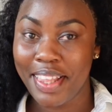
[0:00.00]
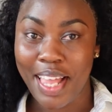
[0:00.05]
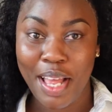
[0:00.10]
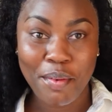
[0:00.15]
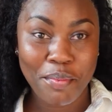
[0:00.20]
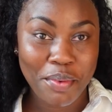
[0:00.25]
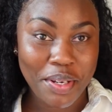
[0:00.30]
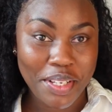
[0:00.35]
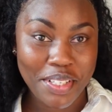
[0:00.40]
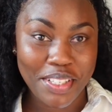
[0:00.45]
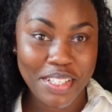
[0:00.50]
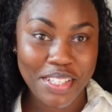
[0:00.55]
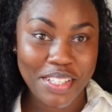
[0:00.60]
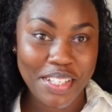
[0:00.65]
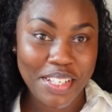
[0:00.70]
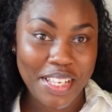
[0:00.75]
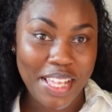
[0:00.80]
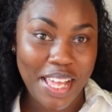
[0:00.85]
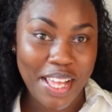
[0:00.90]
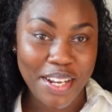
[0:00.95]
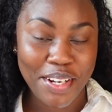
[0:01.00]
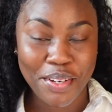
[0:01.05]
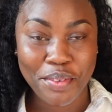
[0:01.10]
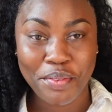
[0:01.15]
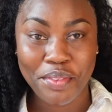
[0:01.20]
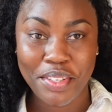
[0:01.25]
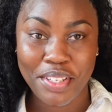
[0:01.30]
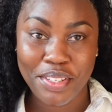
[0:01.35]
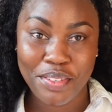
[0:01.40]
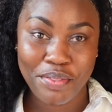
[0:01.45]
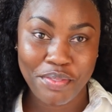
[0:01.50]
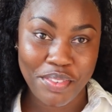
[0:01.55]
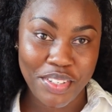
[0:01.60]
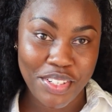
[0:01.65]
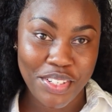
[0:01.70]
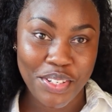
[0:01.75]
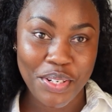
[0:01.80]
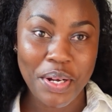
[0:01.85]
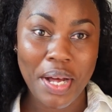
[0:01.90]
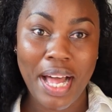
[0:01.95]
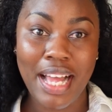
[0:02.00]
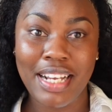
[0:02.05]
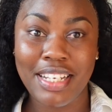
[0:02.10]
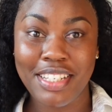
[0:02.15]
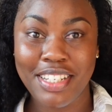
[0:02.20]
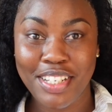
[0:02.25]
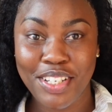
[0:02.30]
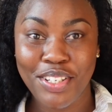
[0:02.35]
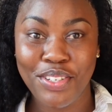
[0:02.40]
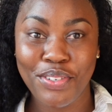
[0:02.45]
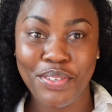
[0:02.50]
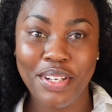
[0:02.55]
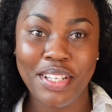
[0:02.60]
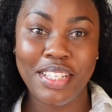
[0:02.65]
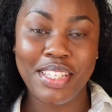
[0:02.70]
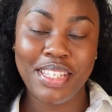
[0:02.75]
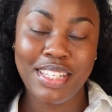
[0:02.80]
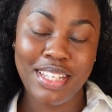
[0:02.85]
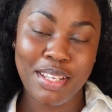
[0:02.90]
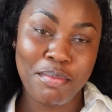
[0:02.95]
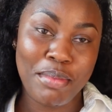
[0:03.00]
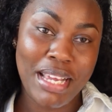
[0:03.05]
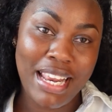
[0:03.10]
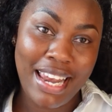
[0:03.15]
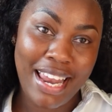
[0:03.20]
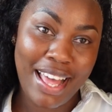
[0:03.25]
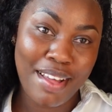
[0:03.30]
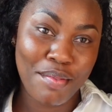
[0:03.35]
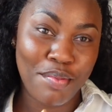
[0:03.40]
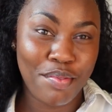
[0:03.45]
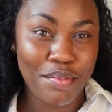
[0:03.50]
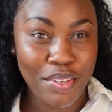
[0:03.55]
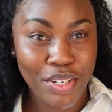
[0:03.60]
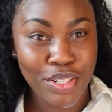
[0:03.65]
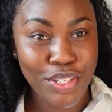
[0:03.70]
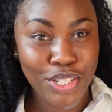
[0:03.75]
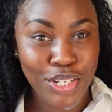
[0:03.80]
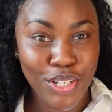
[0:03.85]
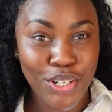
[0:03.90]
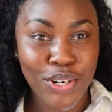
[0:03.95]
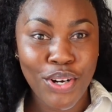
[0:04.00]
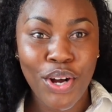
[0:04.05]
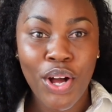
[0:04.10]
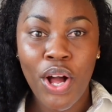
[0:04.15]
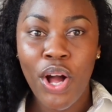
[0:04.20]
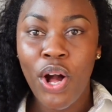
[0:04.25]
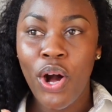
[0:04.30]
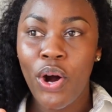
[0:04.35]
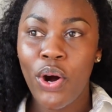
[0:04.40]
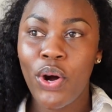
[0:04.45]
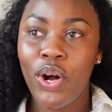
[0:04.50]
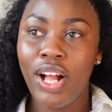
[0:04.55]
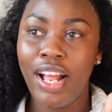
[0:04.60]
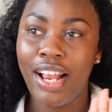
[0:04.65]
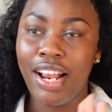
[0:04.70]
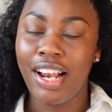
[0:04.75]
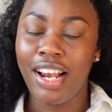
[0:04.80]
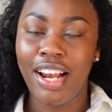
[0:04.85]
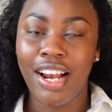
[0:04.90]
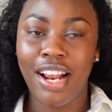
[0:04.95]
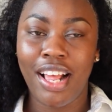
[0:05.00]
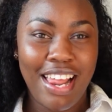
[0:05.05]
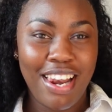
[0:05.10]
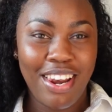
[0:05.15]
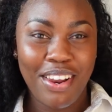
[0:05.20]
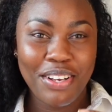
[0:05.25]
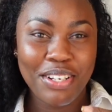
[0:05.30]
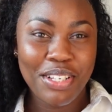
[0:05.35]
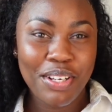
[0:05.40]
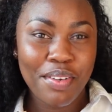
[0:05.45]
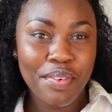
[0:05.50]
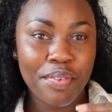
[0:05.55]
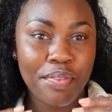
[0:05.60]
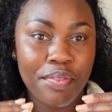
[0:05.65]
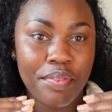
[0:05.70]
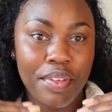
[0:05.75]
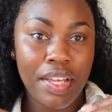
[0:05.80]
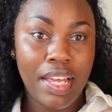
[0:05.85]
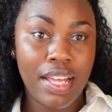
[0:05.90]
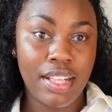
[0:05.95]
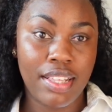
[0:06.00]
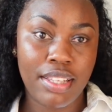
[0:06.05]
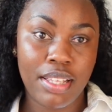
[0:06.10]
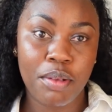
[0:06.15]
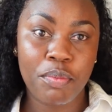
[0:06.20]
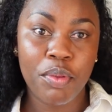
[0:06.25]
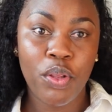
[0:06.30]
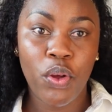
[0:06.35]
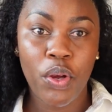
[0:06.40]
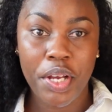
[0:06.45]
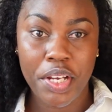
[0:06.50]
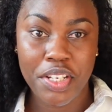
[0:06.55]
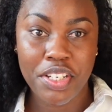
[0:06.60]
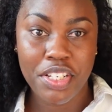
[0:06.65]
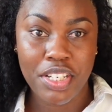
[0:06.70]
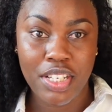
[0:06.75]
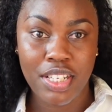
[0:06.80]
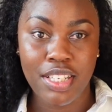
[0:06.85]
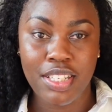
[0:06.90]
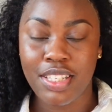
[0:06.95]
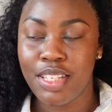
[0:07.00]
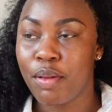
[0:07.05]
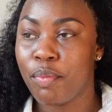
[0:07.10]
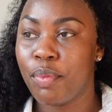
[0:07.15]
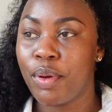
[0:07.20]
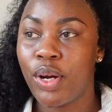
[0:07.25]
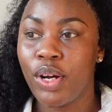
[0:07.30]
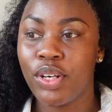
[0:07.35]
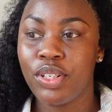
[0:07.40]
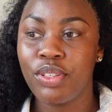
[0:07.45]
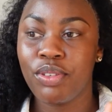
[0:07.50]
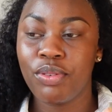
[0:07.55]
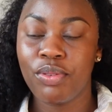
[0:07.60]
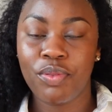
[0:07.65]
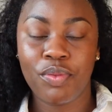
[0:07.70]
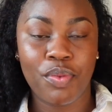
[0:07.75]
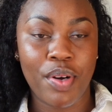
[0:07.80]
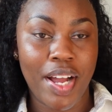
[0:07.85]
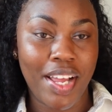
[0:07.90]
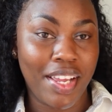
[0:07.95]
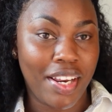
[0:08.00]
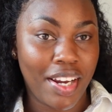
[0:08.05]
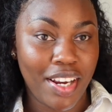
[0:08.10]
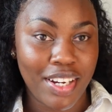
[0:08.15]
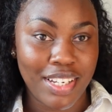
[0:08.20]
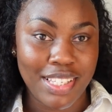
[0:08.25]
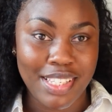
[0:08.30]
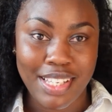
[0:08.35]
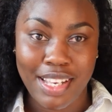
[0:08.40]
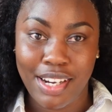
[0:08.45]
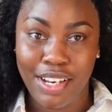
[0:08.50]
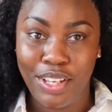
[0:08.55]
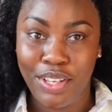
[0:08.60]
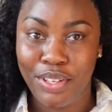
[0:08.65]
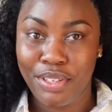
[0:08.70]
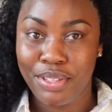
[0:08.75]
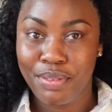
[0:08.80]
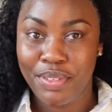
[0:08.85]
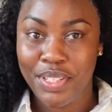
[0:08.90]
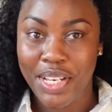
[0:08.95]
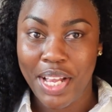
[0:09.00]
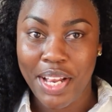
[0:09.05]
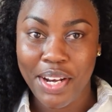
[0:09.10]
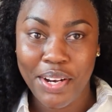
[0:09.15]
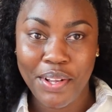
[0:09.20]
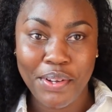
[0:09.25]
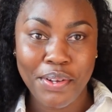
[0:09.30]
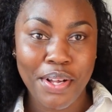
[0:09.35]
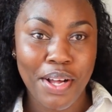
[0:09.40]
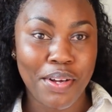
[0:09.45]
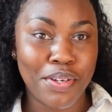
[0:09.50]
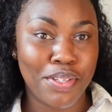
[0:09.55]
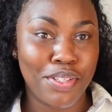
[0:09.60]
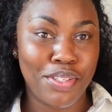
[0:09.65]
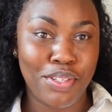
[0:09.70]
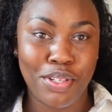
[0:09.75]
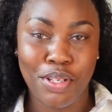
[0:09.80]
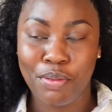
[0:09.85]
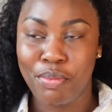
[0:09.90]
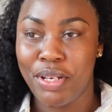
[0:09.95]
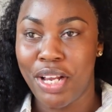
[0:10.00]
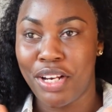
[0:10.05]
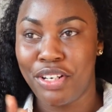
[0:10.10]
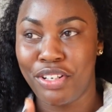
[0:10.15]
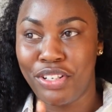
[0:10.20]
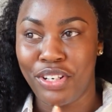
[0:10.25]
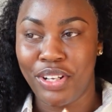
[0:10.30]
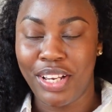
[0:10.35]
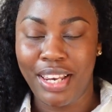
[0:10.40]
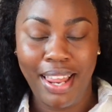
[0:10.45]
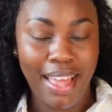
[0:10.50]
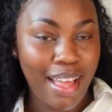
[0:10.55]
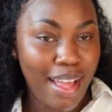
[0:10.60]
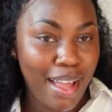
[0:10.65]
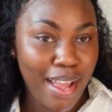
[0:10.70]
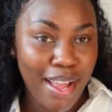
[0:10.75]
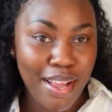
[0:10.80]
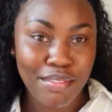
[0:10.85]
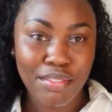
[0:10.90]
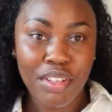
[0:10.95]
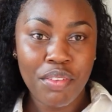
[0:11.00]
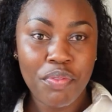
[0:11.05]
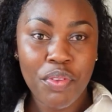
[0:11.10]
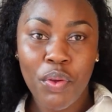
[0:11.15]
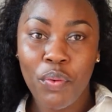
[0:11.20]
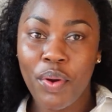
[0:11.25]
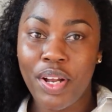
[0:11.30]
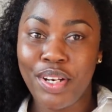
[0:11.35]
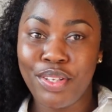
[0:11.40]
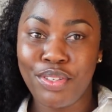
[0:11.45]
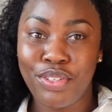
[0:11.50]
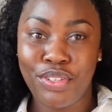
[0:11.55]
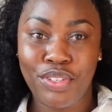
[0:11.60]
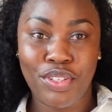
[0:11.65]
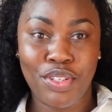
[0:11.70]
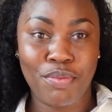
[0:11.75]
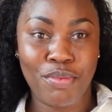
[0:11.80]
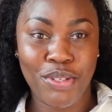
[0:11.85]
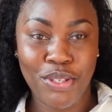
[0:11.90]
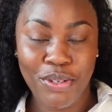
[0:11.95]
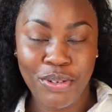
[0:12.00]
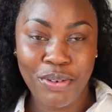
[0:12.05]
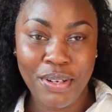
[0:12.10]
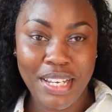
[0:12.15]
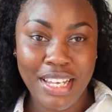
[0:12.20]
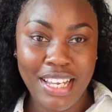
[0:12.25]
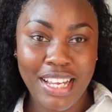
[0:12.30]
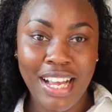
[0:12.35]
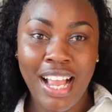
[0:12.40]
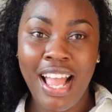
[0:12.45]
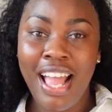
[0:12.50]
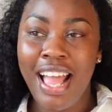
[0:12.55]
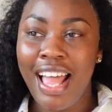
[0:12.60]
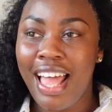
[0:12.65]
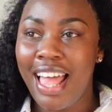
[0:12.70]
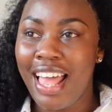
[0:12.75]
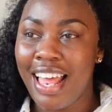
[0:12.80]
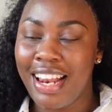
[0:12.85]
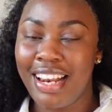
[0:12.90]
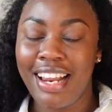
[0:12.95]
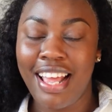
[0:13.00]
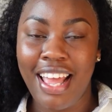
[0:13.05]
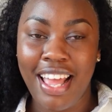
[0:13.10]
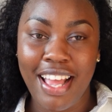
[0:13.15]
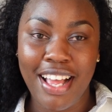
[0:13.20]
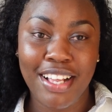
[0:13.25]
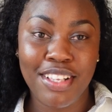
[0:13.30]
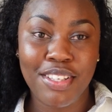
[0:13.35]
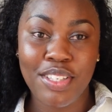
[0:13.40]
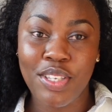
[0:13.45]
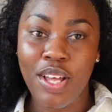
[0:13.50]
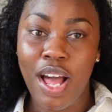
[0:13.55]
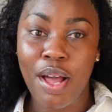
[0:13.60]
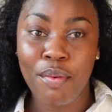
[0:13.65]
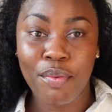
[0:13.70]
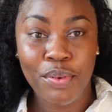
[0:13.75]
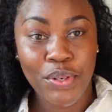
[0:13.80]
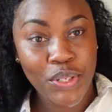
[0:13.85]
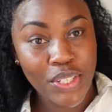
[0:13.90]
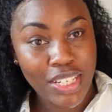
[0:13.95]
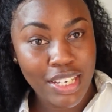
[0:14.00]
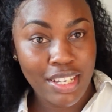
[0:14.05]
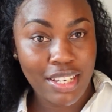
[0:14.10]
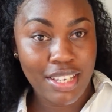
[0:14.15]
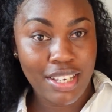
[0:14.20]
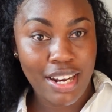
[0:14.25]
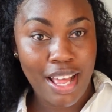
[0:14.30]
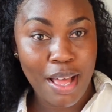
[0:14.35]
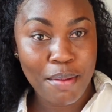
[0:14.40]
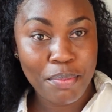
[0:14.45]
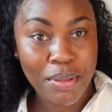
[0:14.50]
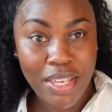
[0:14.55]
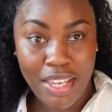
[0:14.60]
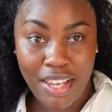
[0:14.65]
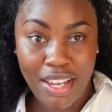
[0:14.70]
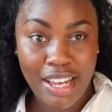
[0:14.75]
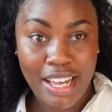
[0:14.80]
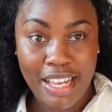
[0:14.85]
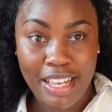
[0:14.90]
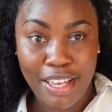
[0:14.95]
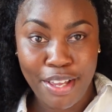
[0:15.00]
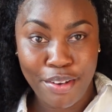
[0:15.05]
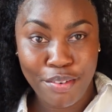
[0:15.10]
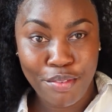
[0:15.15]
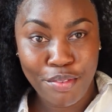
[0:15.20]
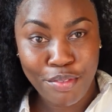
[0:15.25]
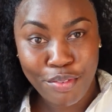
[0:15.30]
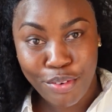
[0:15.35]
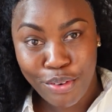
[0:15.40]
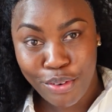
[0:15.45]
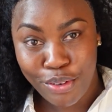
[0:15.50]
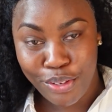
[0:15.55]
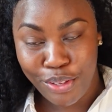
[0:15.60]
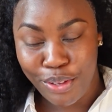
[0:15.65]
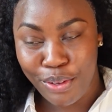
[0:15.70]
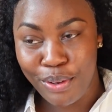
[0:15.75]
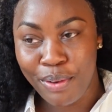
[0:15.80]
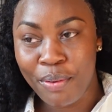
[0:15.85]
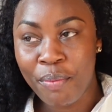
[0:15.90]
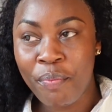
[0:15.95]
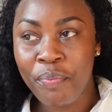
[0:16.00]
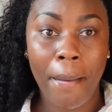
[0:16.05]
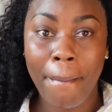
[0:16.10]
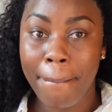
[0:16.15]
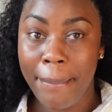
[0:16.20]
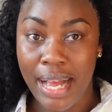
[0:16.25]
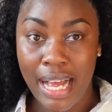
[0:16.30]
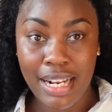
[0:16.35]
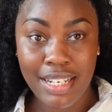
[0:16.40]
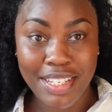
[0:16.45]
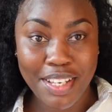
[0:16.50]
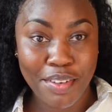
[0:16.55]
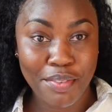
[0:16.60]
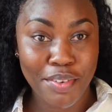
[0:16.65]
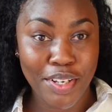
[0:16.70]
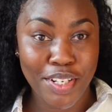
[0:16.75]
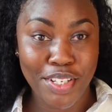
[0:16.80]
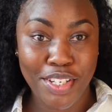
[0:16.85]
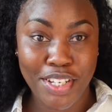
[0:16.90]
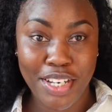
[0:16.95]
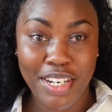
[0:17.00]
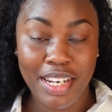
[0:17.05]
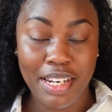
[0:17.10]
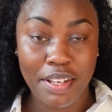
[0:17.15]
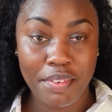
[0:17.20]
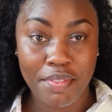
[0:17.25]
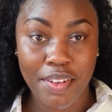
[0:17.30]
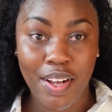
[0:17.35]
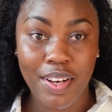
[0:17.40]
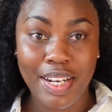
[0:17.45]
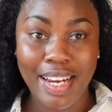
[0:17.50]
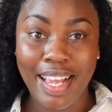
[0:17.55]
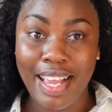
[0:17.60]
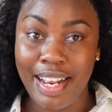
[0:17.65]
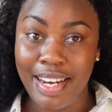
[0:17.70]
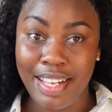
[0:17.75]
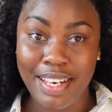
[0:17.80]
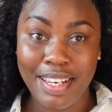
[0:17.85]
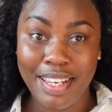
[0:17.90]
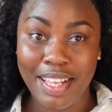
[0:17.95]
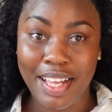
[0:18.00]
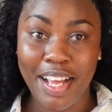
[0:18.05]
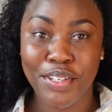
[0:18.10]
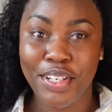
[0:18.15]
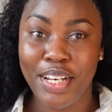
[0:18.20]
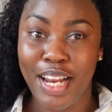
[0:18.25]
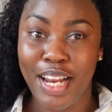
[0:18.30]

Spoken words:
that brings us to the end of this video. I did do a similar video on a lot of in-depth questions about why you need to start a YouTube channel, how is YouTube changing your life, what is YouTube doing, and so I will link it up here again for you. But if I did leave out anything you'd